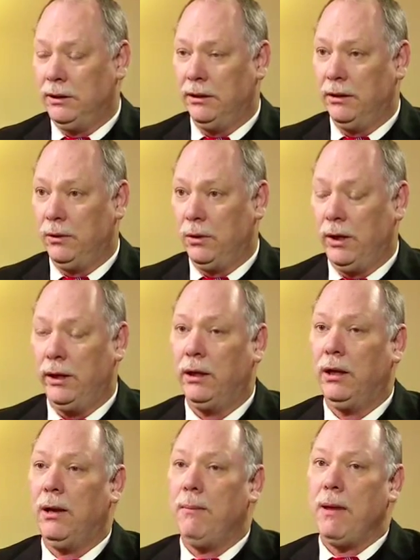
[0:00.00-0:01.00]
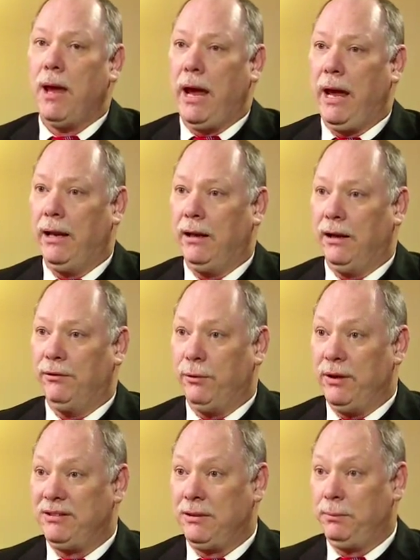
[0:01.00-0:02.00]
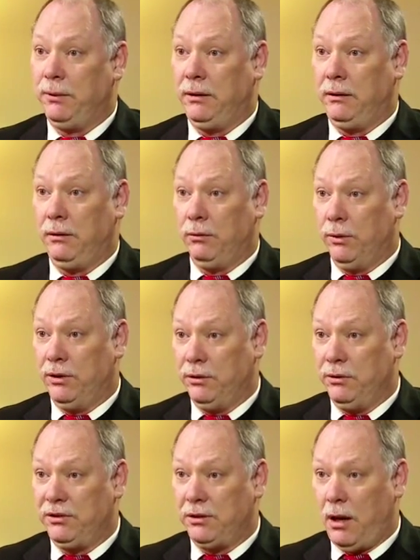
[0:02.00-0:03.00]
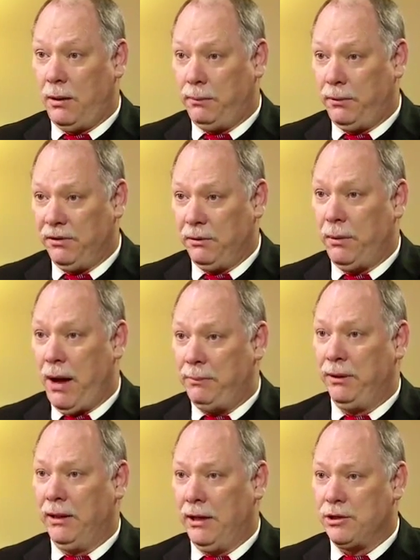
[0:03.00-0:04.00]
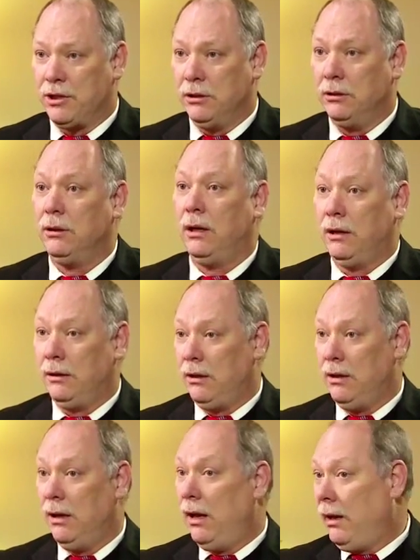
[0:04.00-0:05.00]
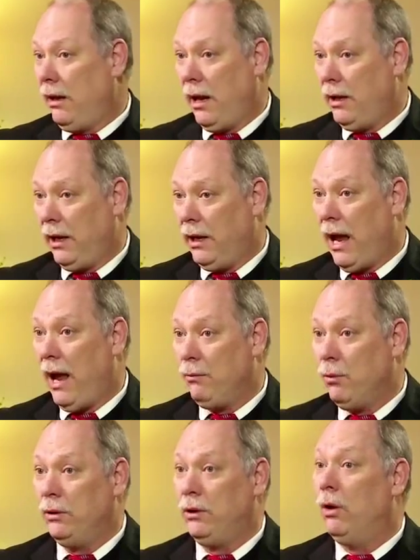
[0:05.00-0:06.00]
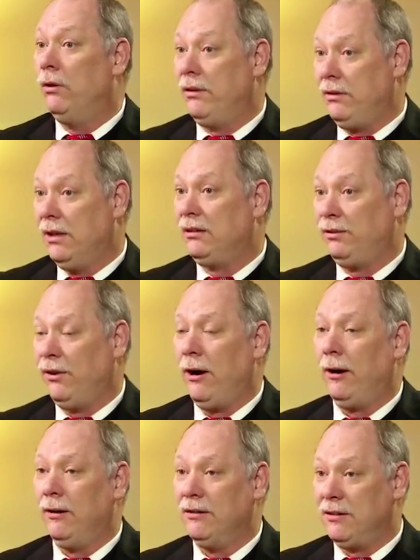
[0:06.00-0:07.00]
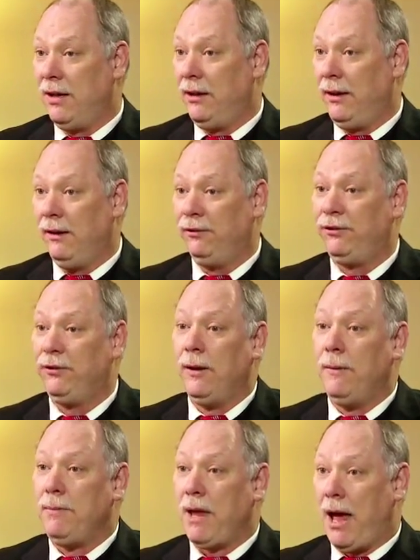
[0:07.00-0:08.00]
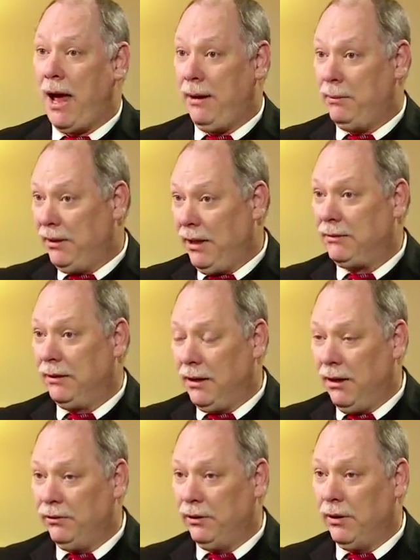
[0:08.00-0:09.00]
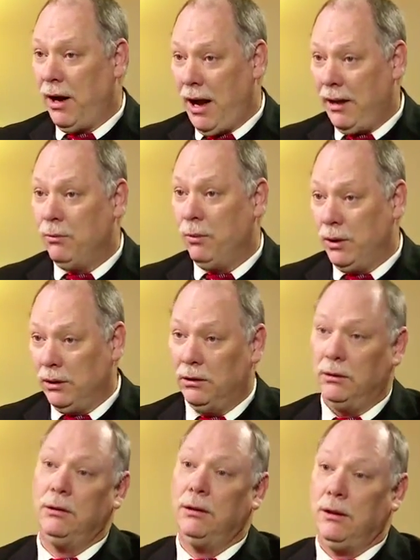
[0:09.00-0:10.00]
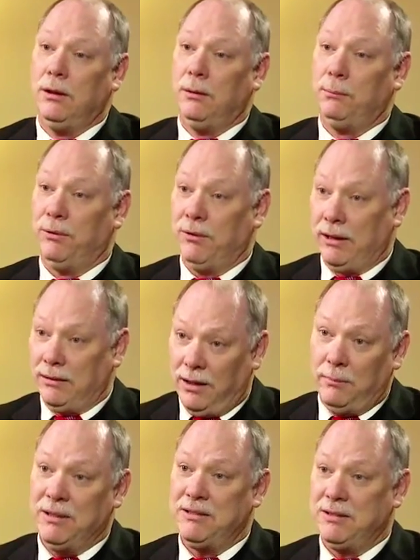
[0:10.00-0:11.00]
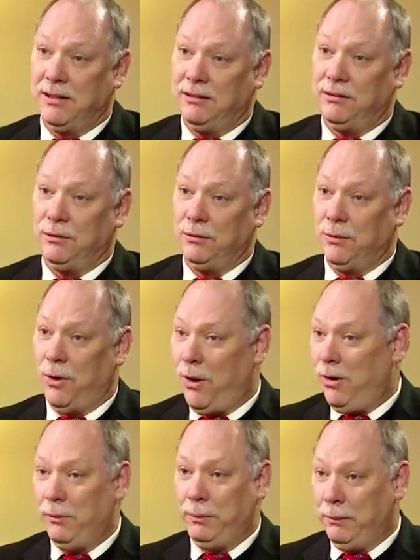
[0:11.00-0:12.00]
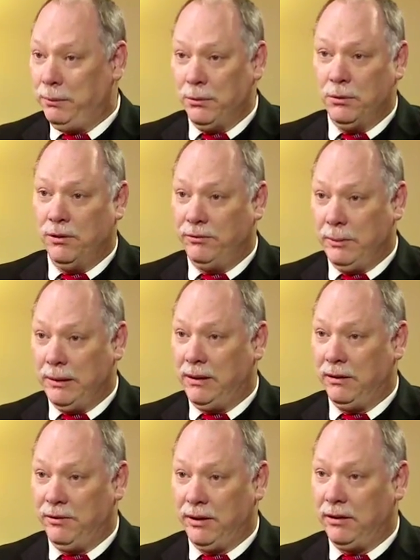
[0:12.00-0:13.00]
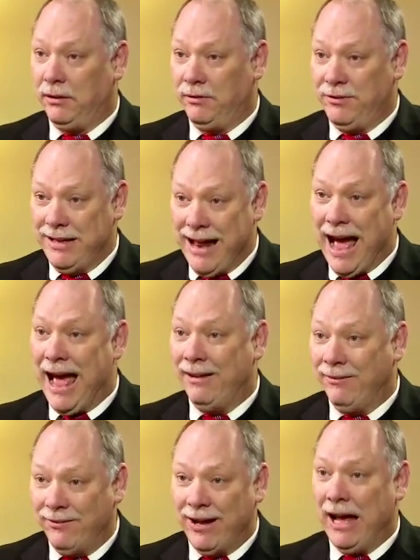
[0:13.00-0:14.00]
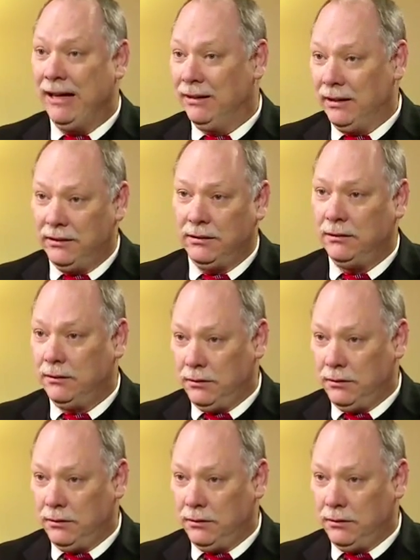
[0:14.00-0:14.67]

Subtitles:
Illinois. And if we simply reduce our prison population, and I would go this far, is that if I am elected governor, I will provide clemency to all the people who have been convicted of non-violent